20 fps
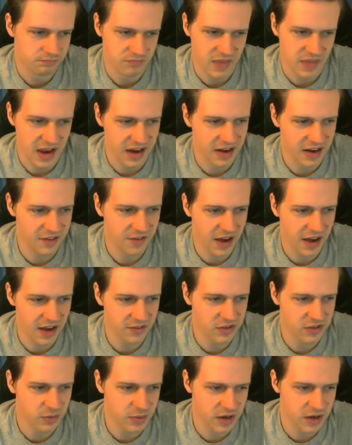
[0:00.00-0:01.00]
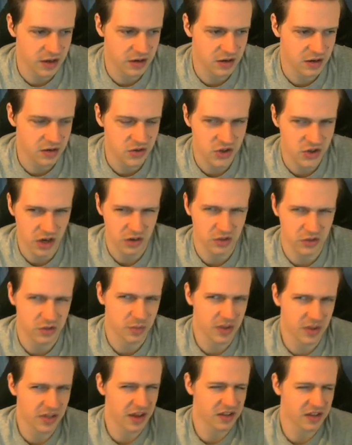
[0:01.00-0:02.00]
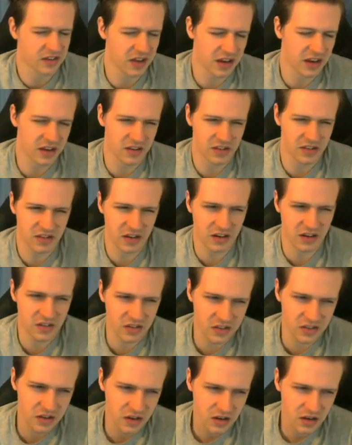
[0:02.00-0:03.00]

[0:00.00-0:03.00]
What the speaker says: 85 speed. Jonnu Smith has 86,